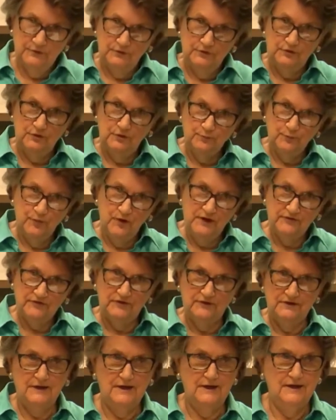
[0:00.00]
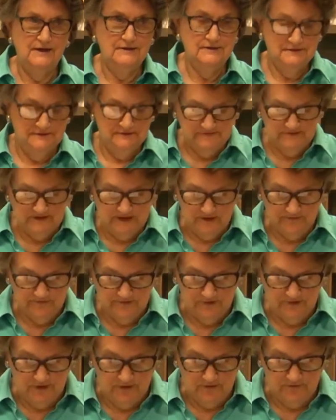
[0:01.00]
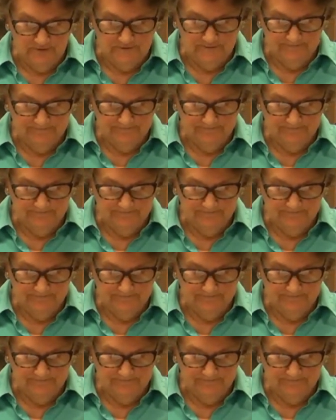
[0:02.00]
to present-day South Dakota.